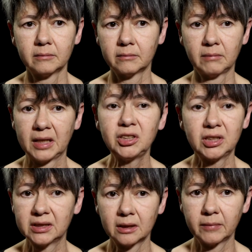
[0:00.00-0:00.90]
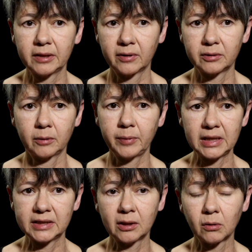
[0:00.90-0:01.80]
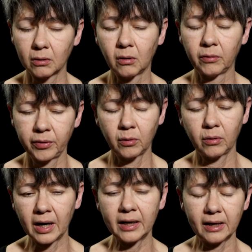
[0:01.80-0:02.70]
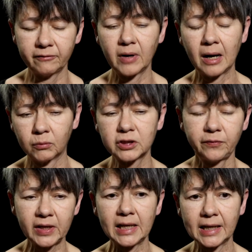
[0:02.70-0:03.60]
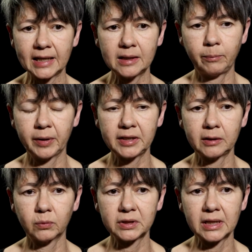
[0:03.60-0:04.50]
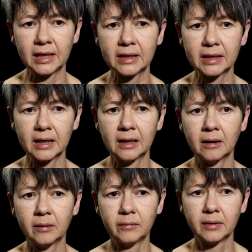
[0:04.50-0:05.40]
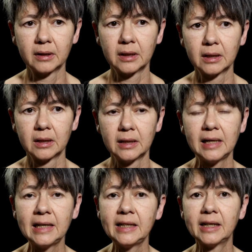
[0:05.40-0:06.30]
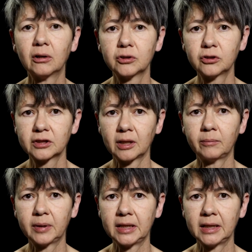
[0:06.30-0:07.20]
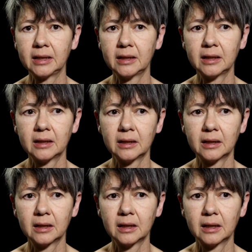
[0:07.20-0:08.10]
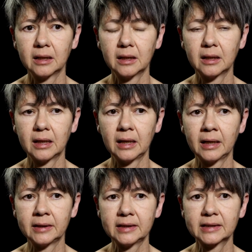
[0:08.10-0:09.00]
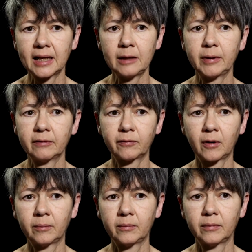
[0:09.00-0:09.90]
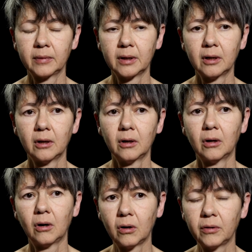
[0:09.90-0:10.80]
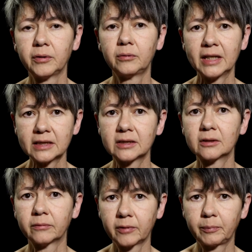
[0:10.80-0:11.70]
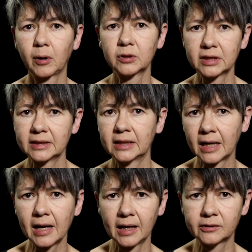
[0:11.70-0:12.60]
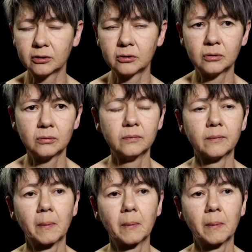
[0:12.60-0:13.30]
my shit and my vulnerability, although I was feeling it, but it was like leaning onto somebody and escaping from all the rest of the process that I had to do.